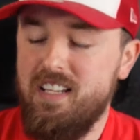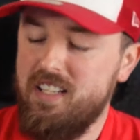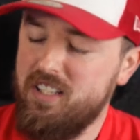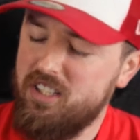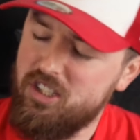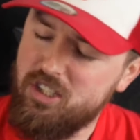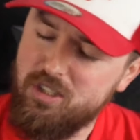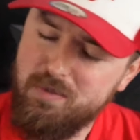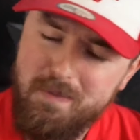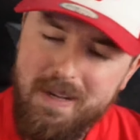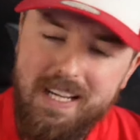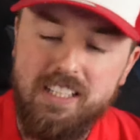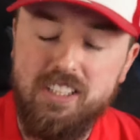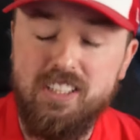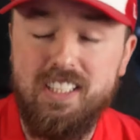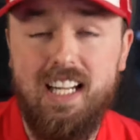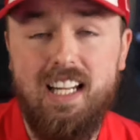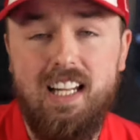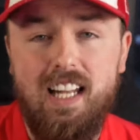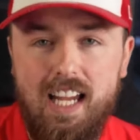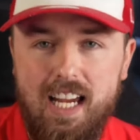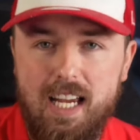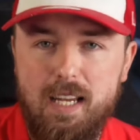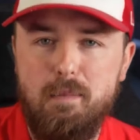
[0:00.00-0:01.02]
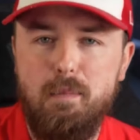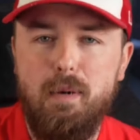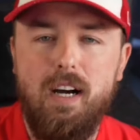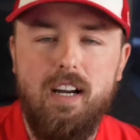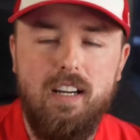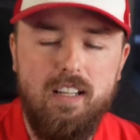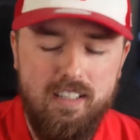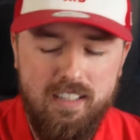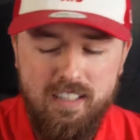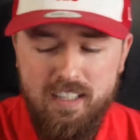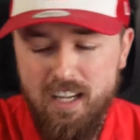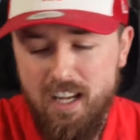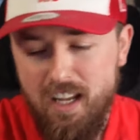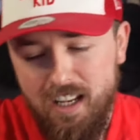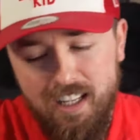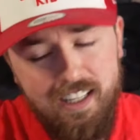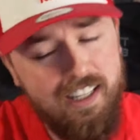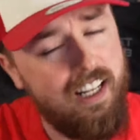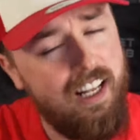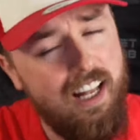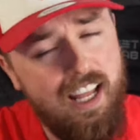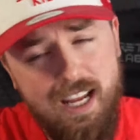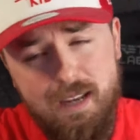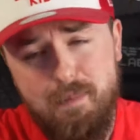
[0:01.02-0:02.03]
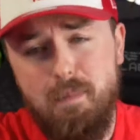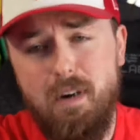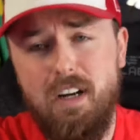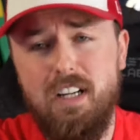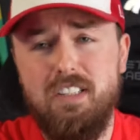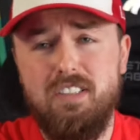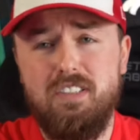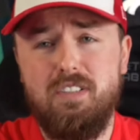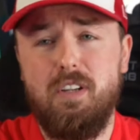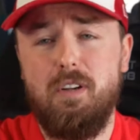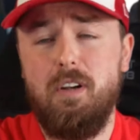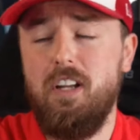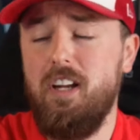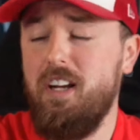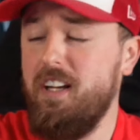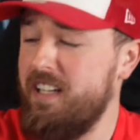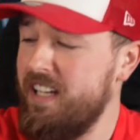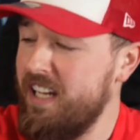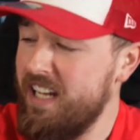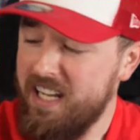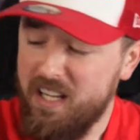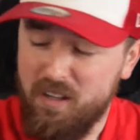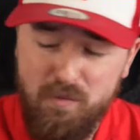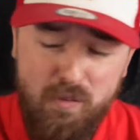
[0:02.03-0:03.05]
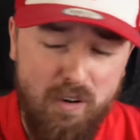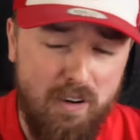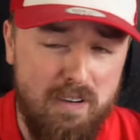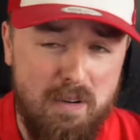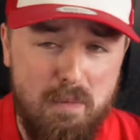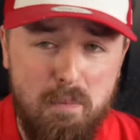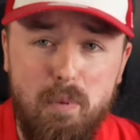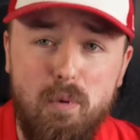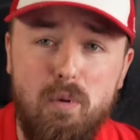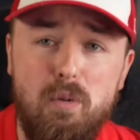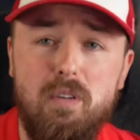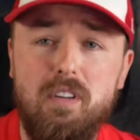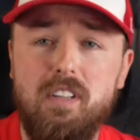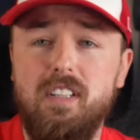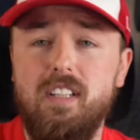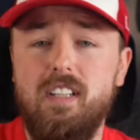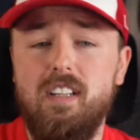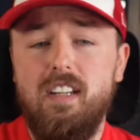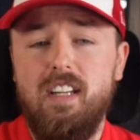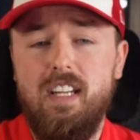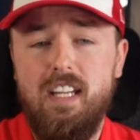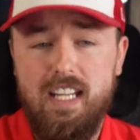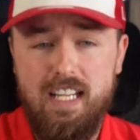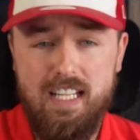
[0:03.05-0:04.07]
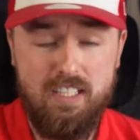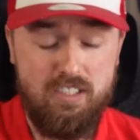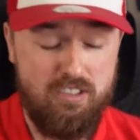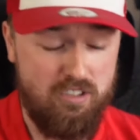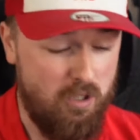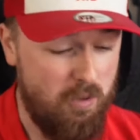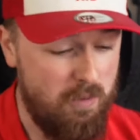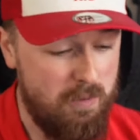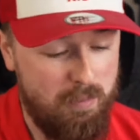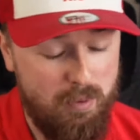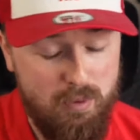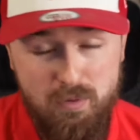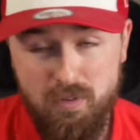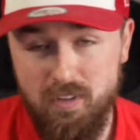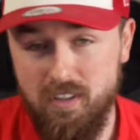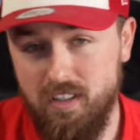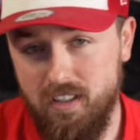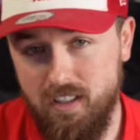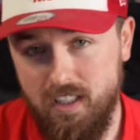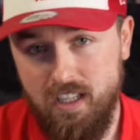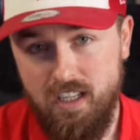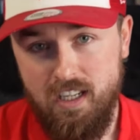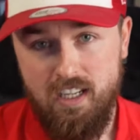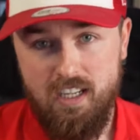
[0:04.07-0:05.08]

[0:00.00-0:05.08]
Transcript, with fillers: Smash that like button. The like button's good. It's very important. It's so important.